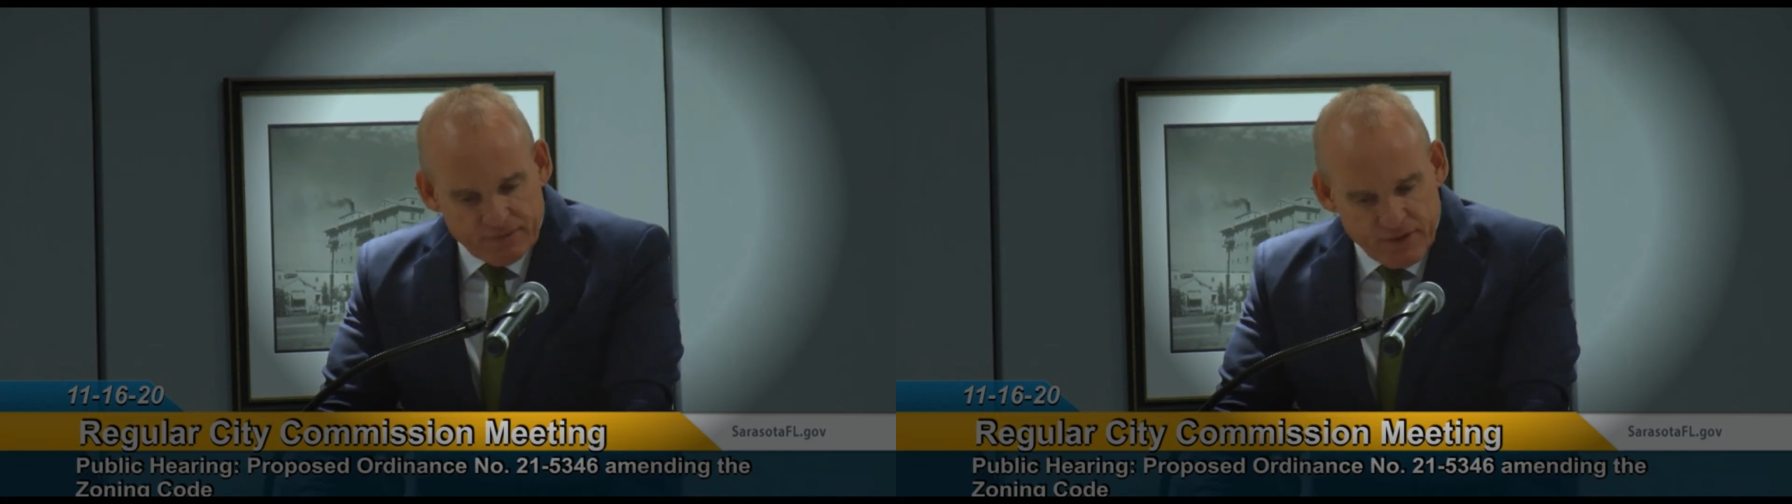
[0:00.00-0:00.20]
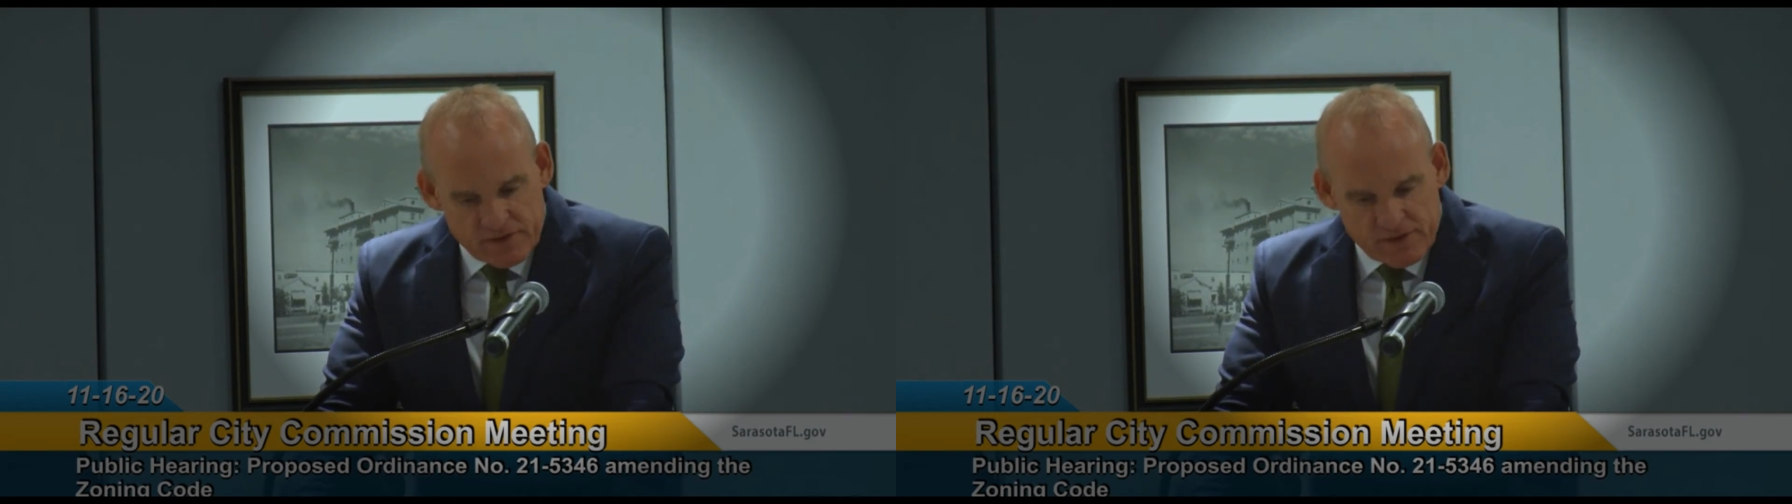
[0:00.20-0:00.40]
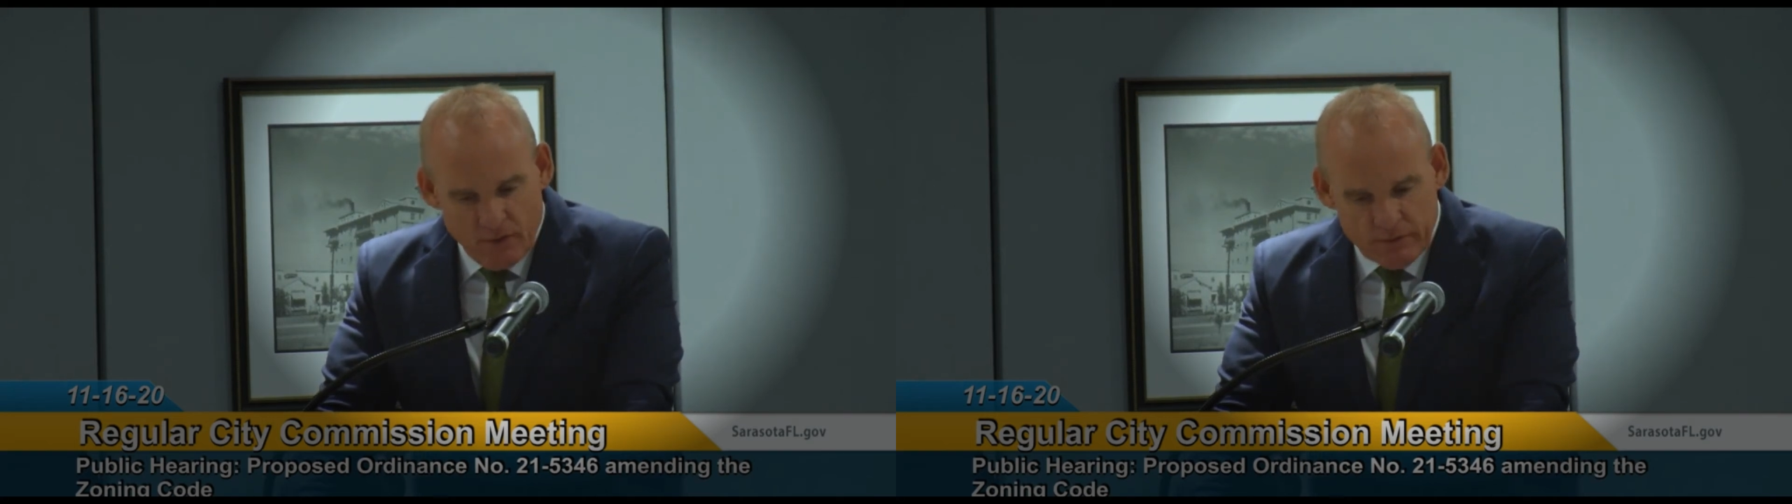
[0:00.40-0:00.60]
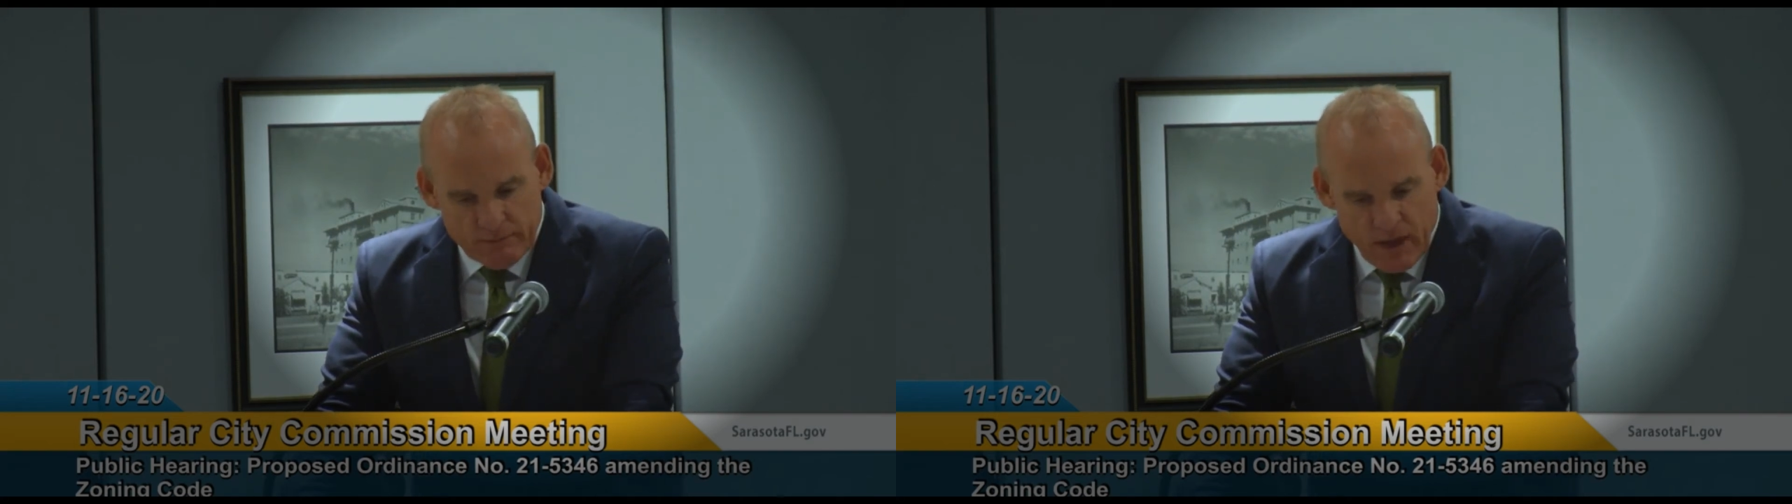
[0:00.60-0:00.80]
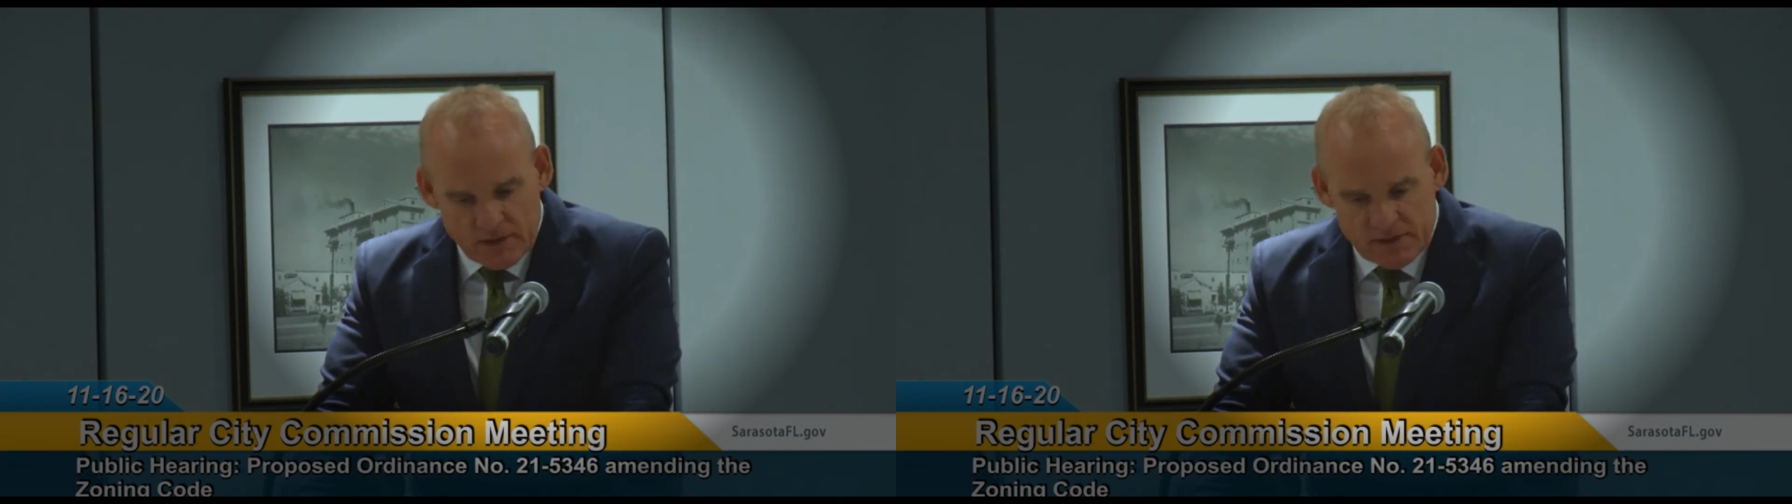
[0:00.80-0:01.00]
first Selby
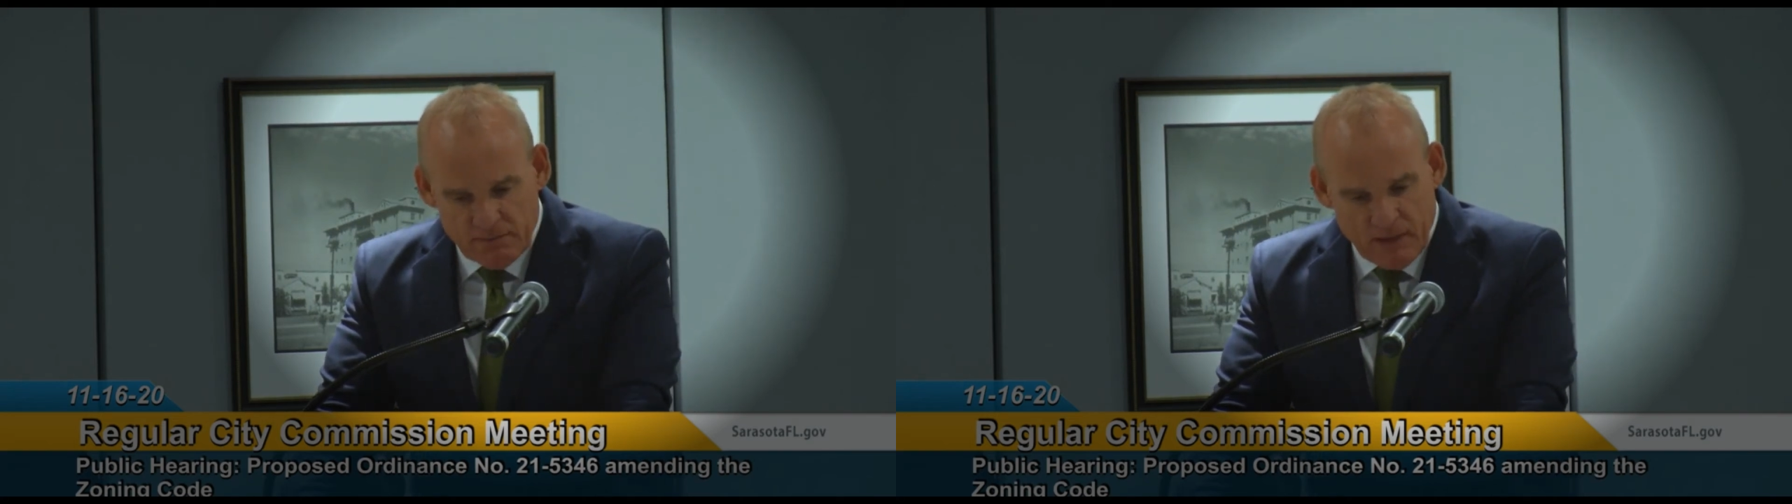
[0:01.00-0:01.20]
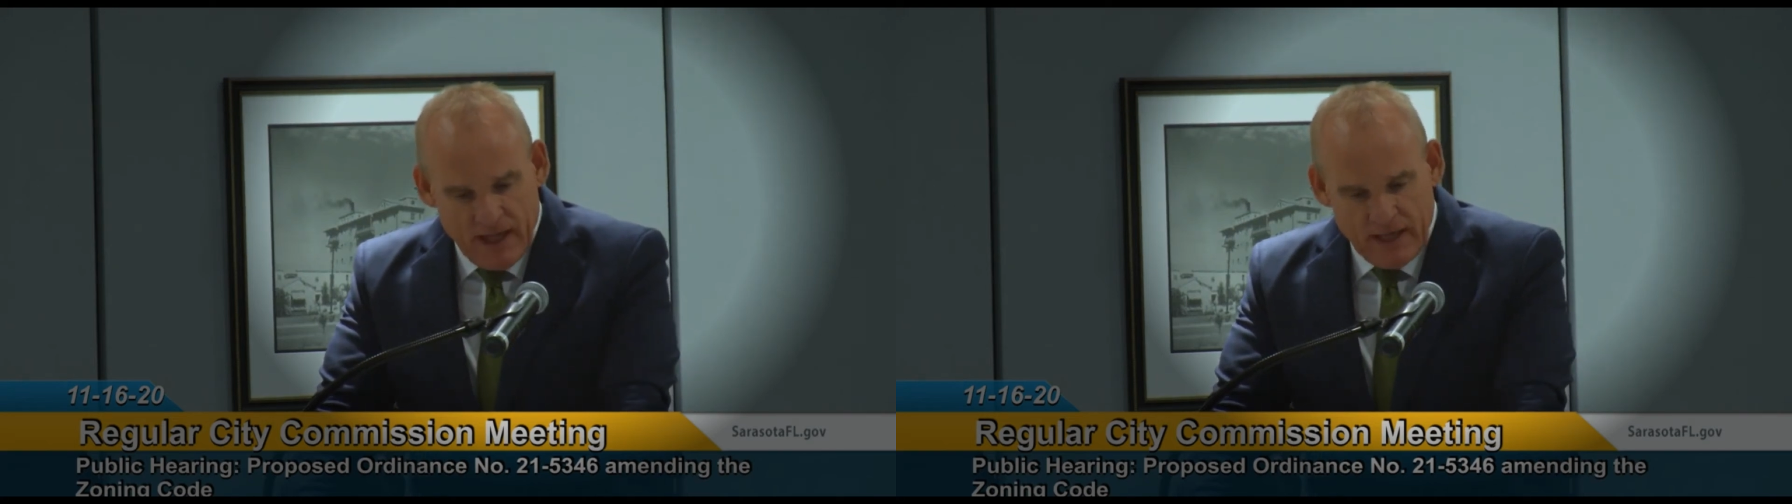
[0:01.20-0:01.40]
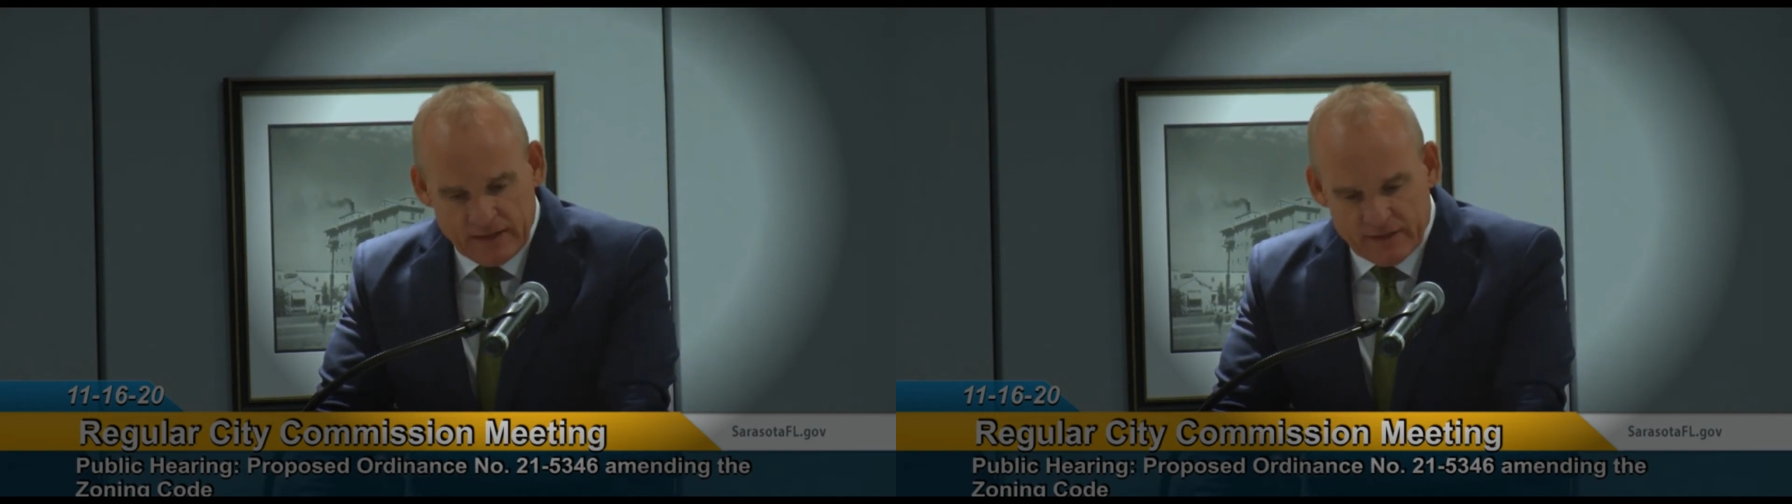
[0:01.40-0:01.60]
master plan,